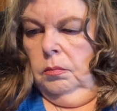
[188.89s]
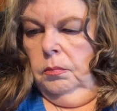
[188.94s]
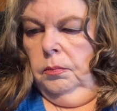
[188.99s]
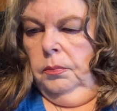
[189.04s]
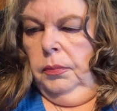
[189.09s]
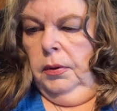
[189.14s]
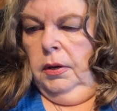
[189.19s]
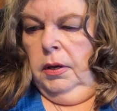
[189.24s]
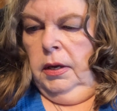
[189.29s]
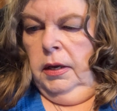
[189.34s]

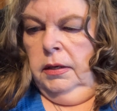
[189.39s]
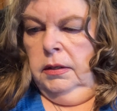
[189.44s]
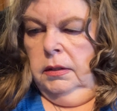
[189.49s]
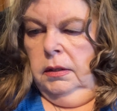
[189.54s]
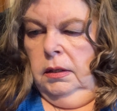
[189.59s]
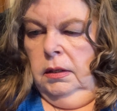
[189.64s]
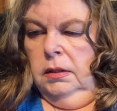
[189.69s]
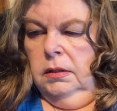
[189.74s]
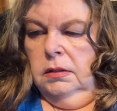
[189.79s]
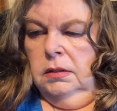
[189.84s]
But
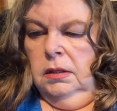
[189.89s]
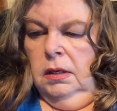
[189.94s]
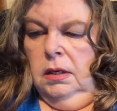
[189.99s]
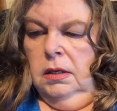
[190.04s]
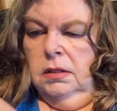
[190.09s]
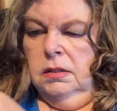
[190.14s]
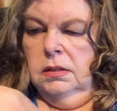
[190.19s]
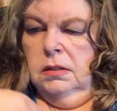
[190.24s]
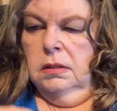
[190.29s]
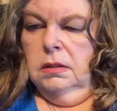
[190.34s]
it
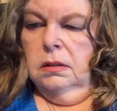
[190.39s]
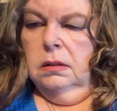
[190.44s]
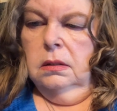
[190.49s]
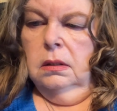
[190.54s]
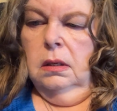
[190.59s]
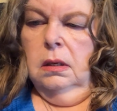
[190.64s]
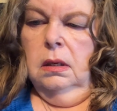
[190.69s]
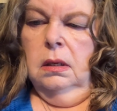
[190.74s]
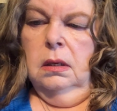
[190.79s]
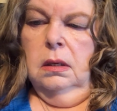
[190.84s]
does
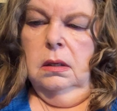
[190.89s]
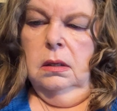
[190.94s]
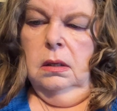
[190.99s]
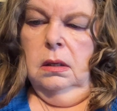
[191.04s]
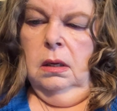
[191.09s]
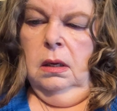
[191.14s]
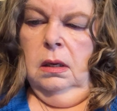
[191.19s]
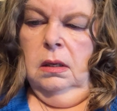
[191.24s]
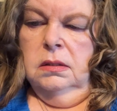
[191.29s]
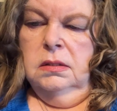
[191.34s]

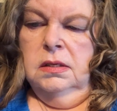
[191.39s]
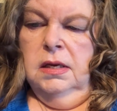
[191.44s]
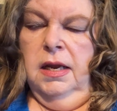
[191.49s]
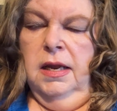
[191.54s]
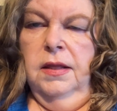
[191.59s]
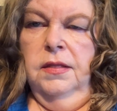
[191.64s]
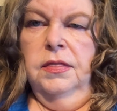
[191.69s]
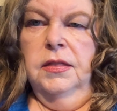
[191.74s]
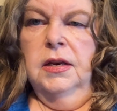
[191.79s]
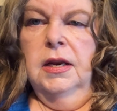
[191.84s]

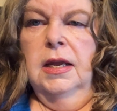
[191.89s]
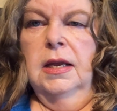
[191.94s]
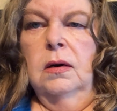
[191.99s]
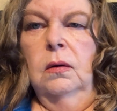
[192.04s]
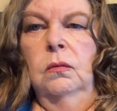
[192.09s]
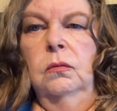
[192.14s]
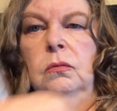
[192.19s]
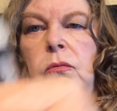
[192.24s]
take the needle.